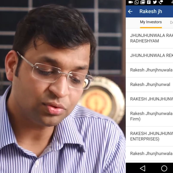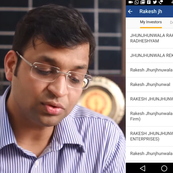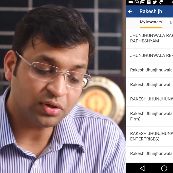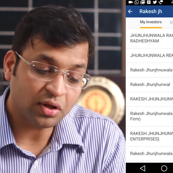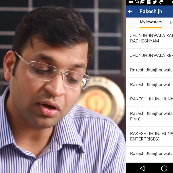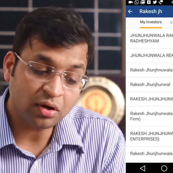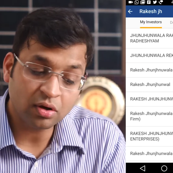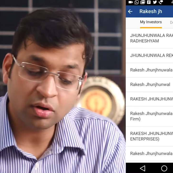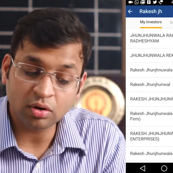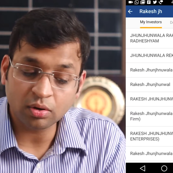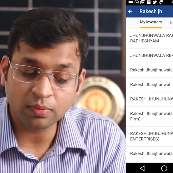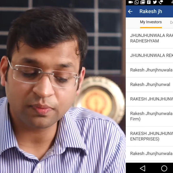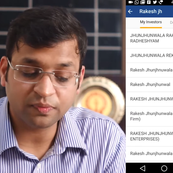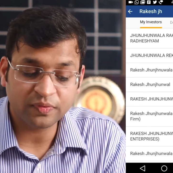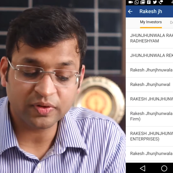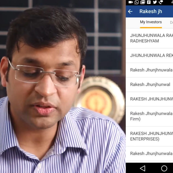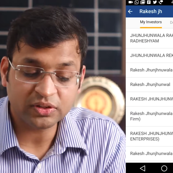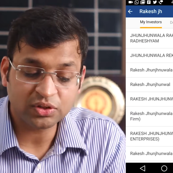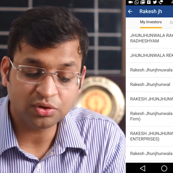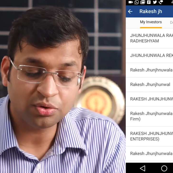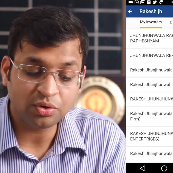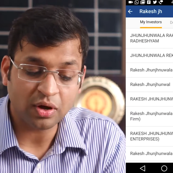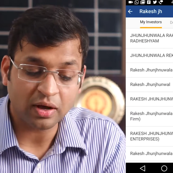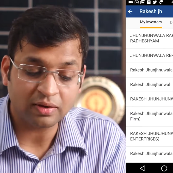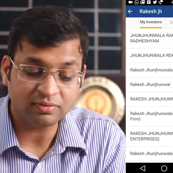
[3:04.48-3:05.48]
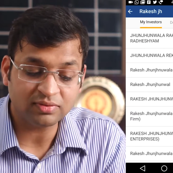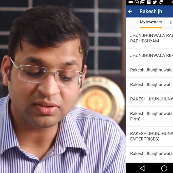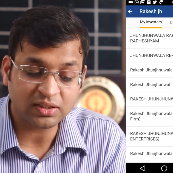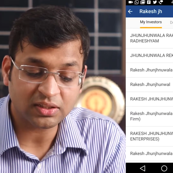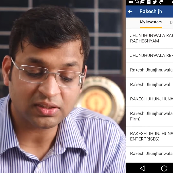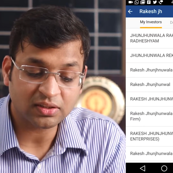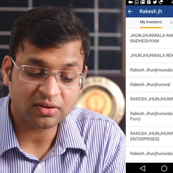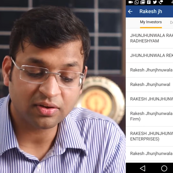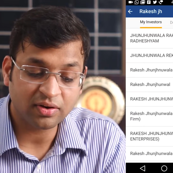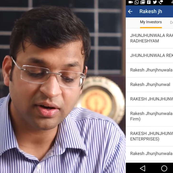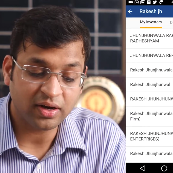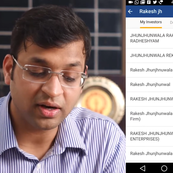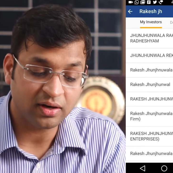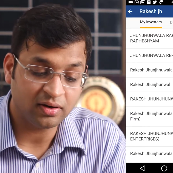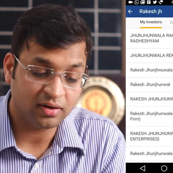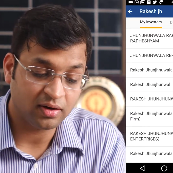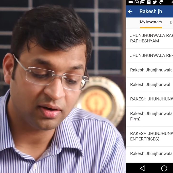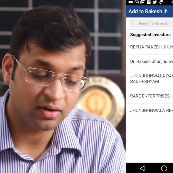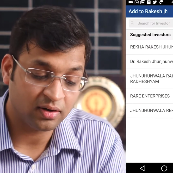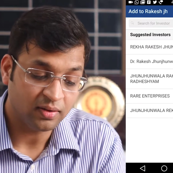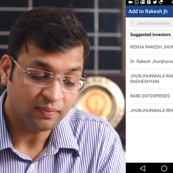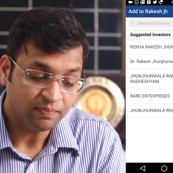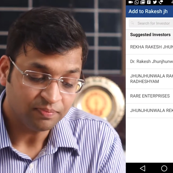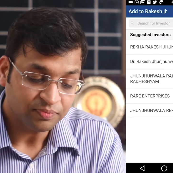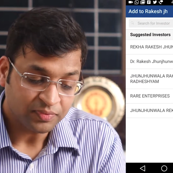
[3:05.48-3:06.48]
to the group which you have just
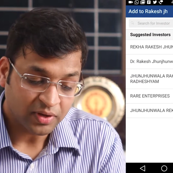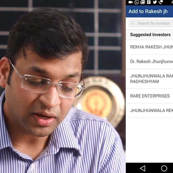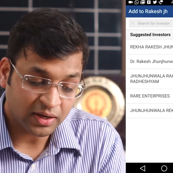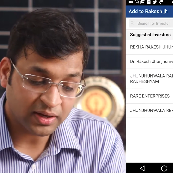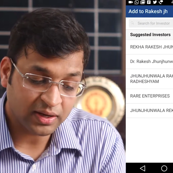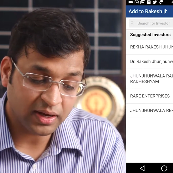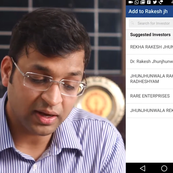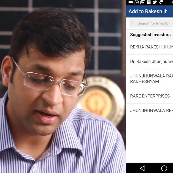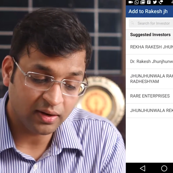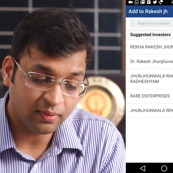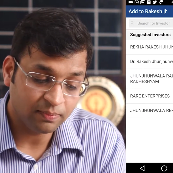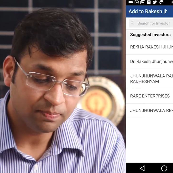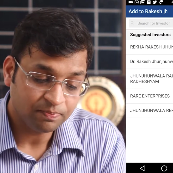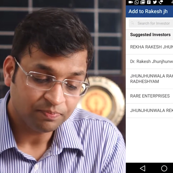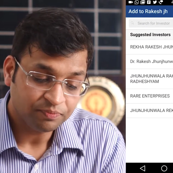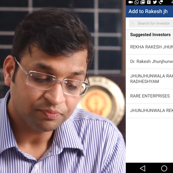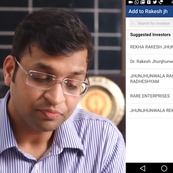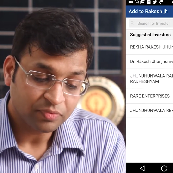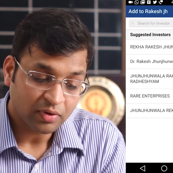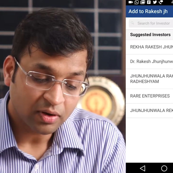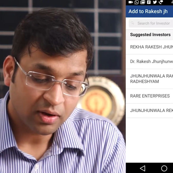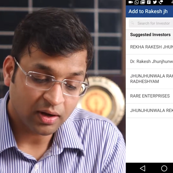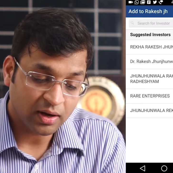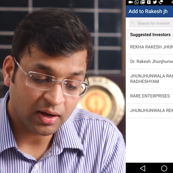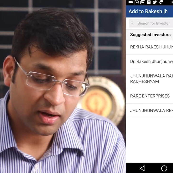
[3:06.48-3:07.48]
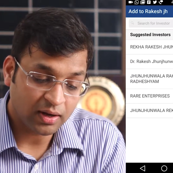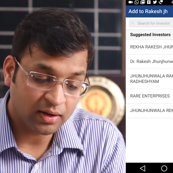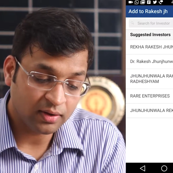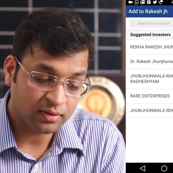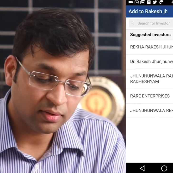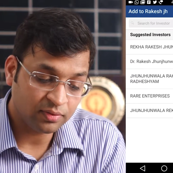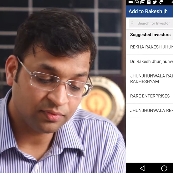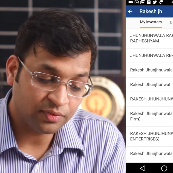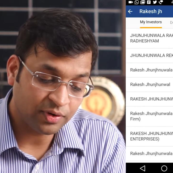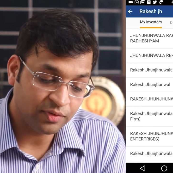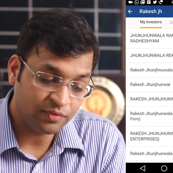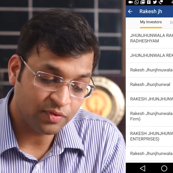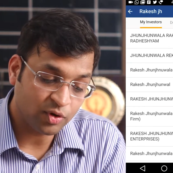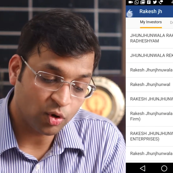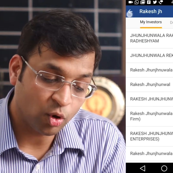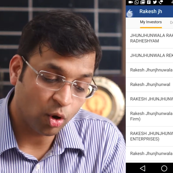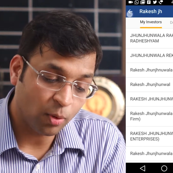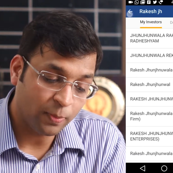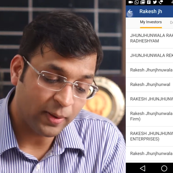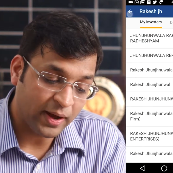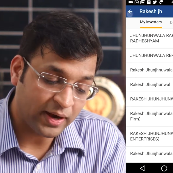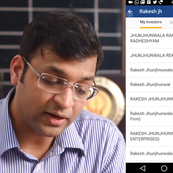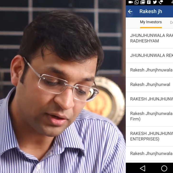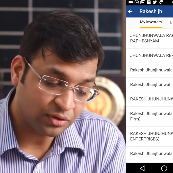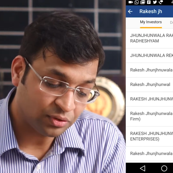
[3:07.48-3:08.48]
created. Again, when we
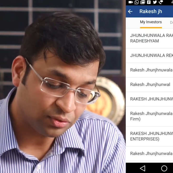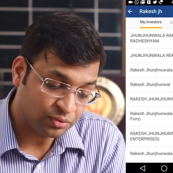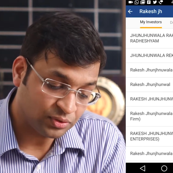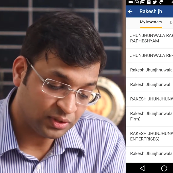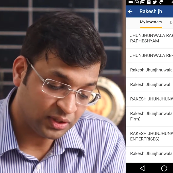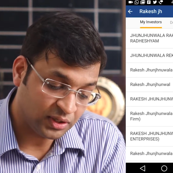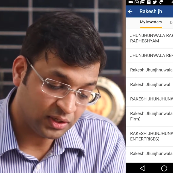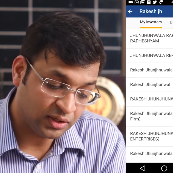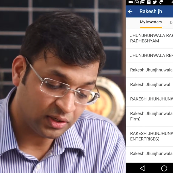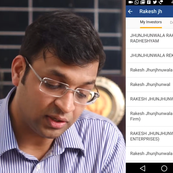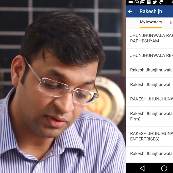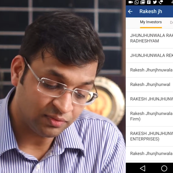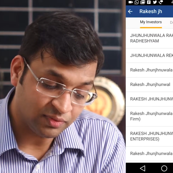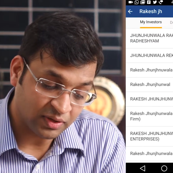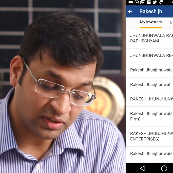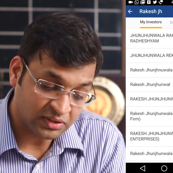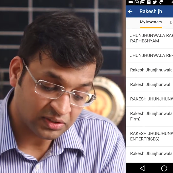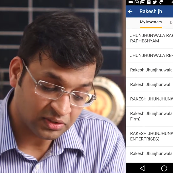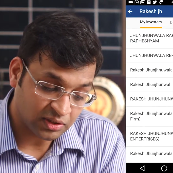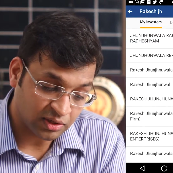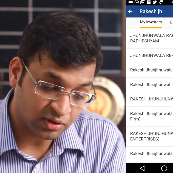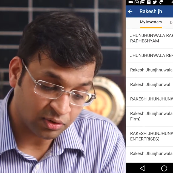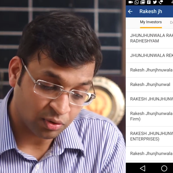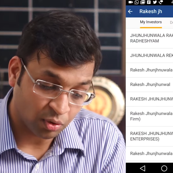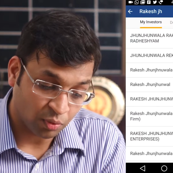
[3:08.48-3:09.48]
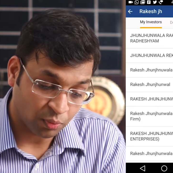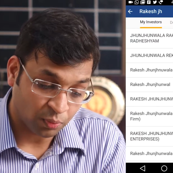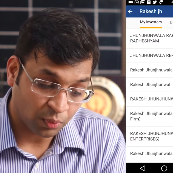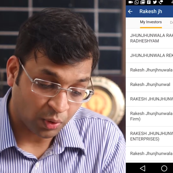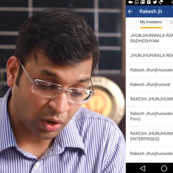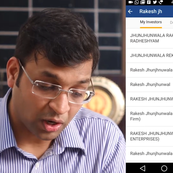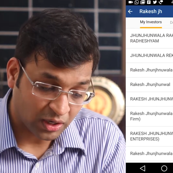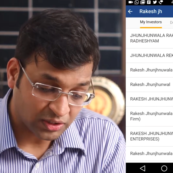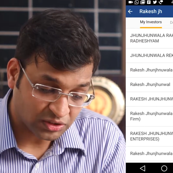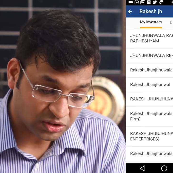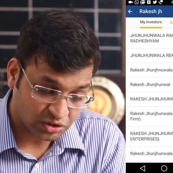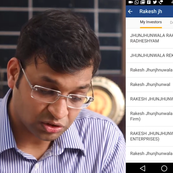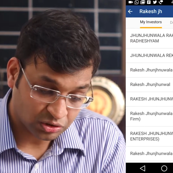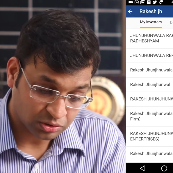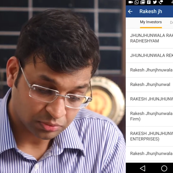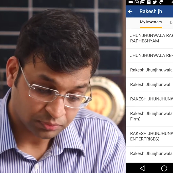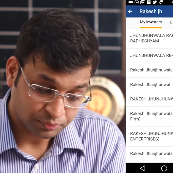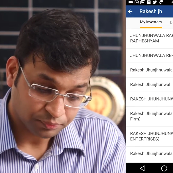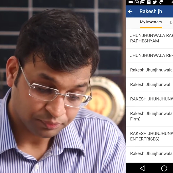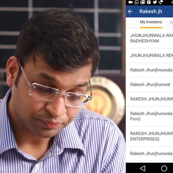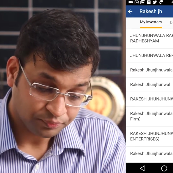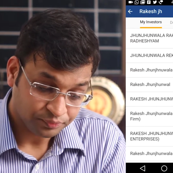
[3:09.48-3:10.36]
go back to the investor group watch,